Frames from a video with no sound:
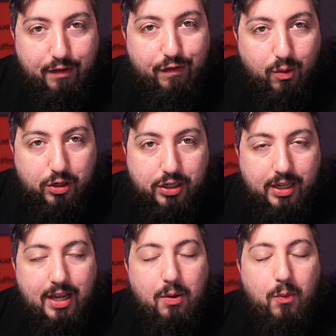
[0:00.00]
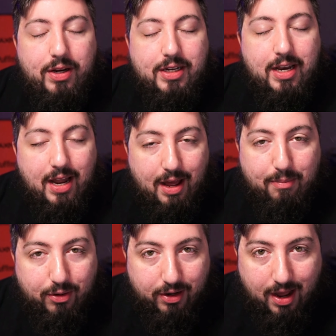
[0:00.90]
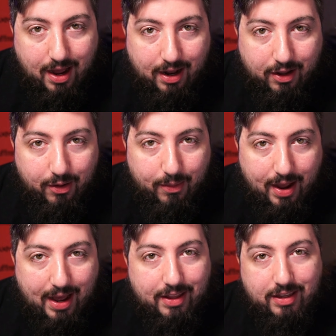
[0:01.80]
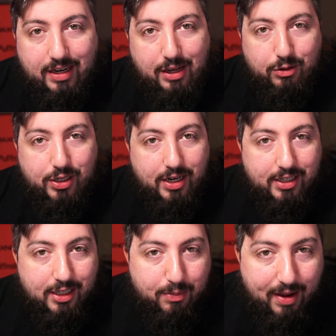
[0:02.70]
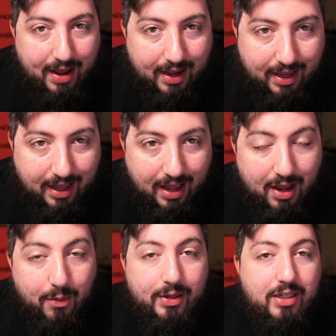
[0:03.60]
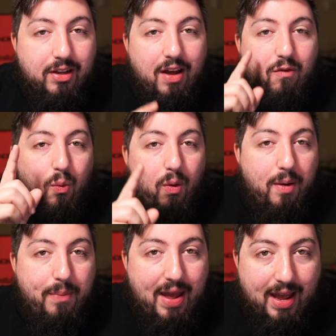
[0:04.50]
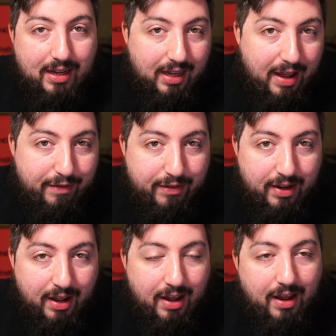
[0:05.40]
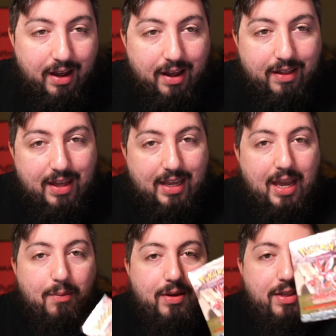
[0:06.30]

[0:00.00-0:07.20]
Unfortunately, we did not pull a holo out of the Neo Genesis pack. We still have one pack left uh, that came